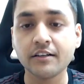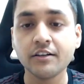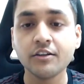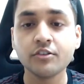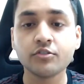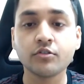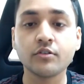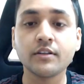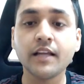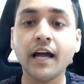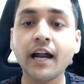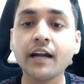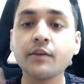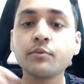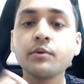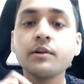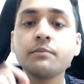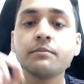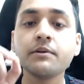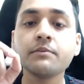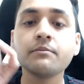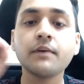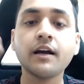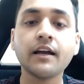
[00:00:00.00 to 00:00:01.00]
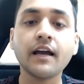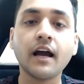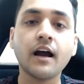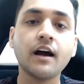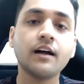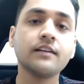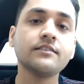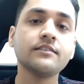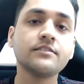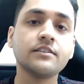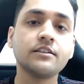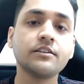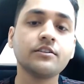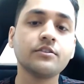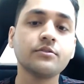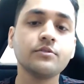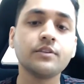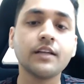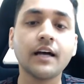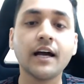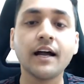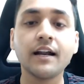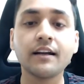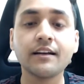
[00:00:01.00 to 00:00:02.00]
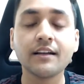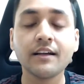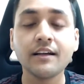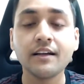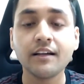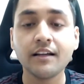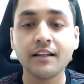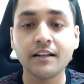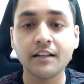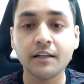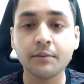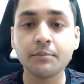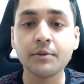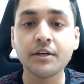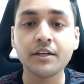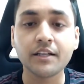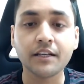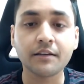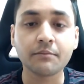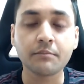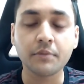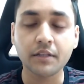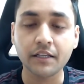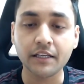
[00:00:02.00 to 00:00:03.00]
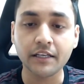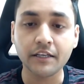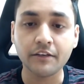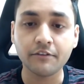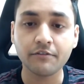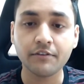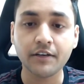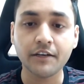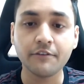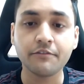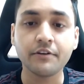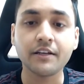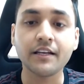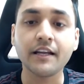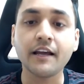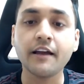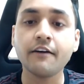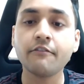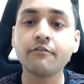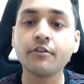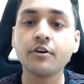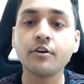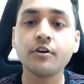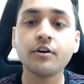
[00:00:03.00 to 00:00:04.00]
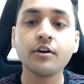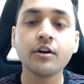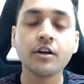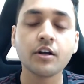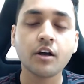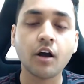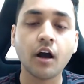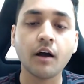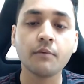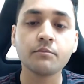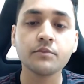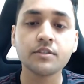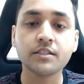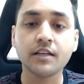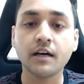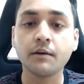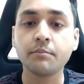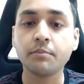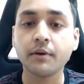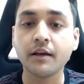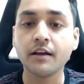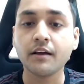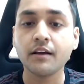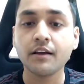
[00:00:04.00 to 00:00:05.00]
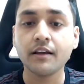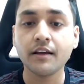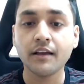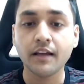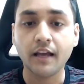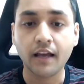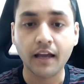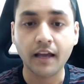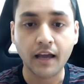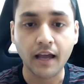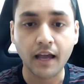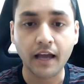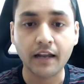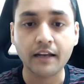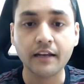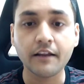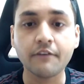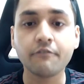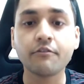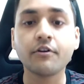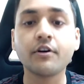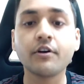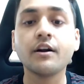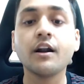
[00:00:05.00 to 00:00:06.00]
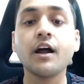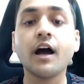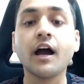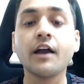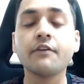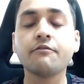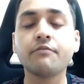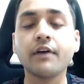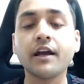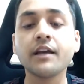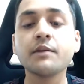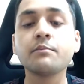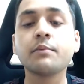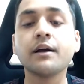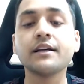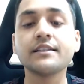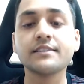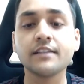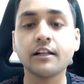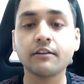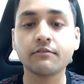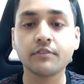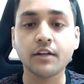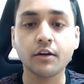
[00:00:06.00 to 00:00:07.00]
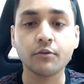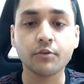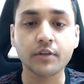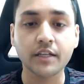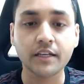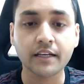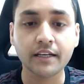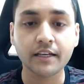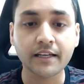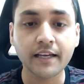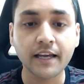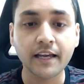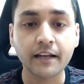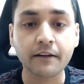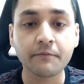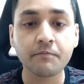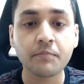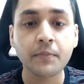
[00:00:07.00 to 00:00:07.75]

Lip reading: So that will be my answer to that limiting belief if it ever comes up and ever I find myself doubting again.